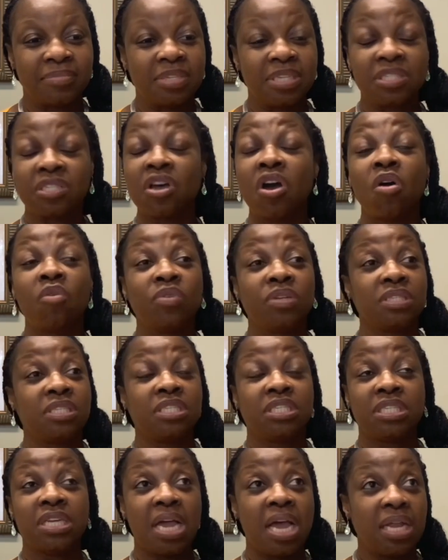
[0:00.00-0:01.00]
It's always a
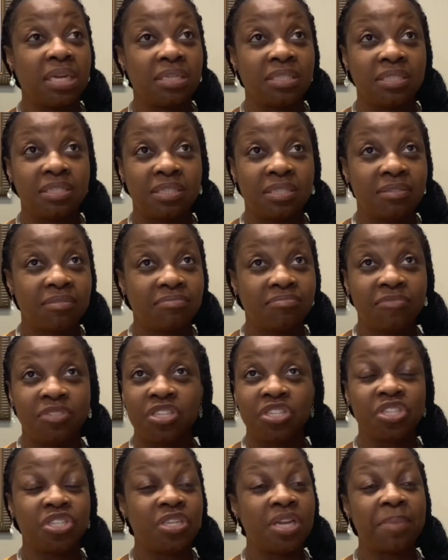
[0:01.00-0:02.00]
challenge.
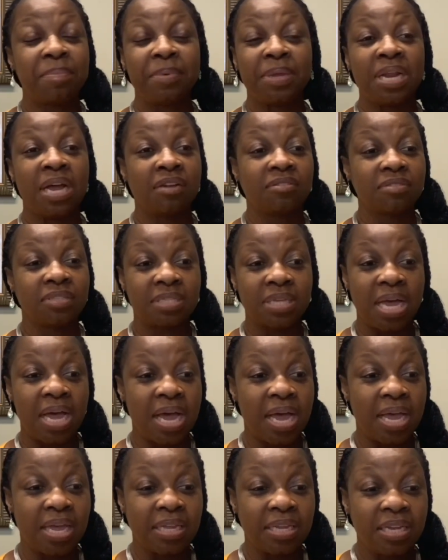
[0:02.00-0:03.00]
Just stepping
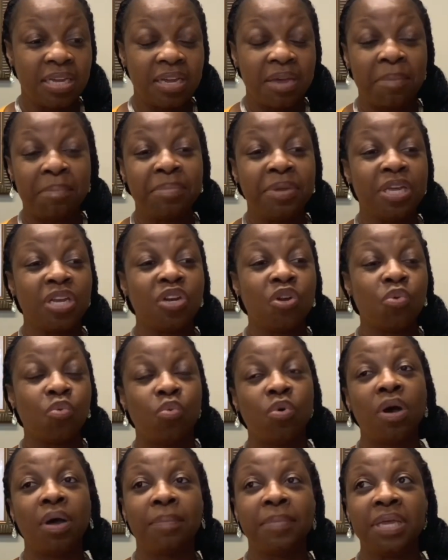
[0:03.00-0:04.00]
outside, being a
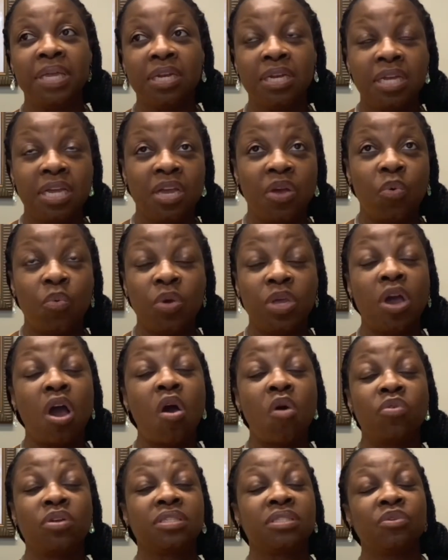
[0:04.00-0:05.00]
woman, we
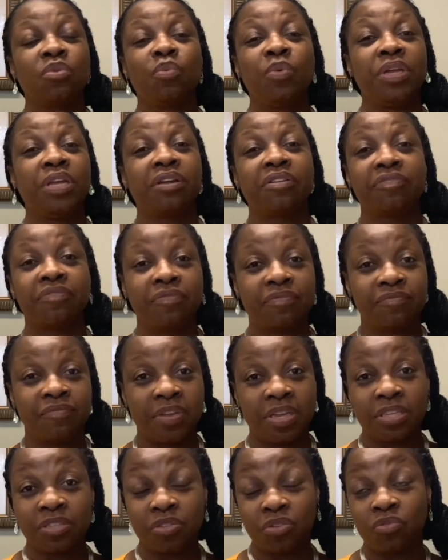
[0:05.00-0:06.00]
always the weaker
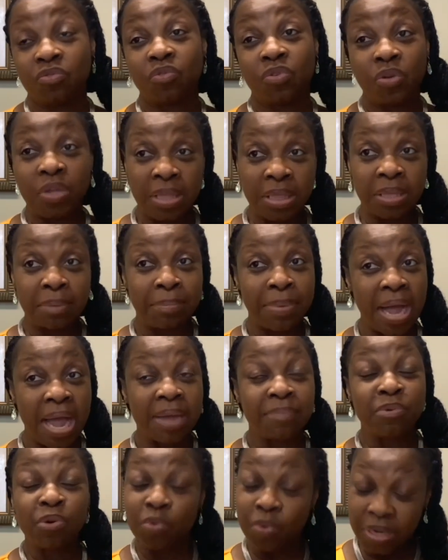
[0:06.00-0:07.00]
vessel. In the
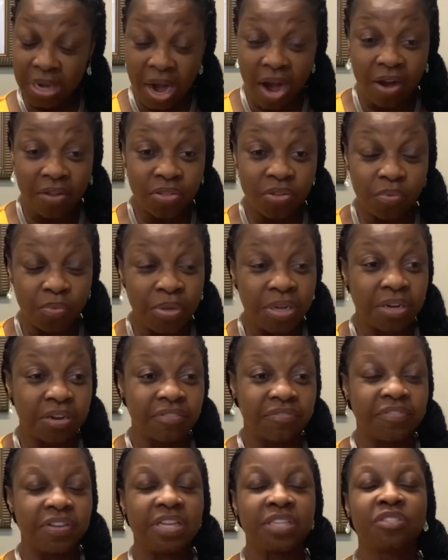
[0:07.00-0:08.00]
Bible, we are the
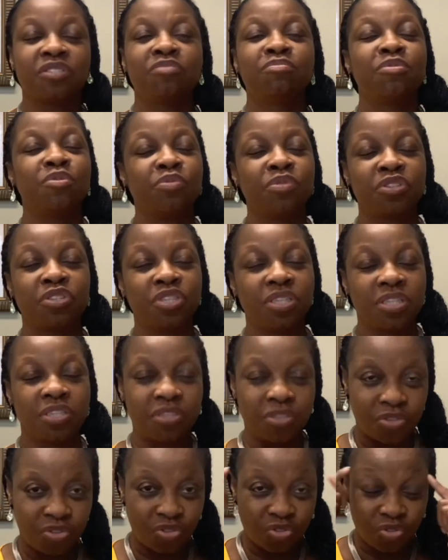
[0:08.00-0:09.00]
weaker vessel, but we're
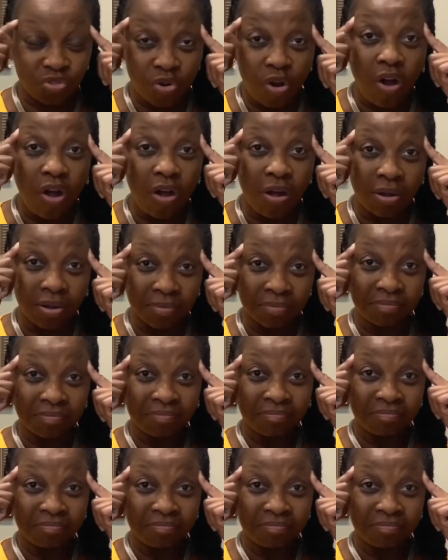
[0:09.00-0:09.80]
just strong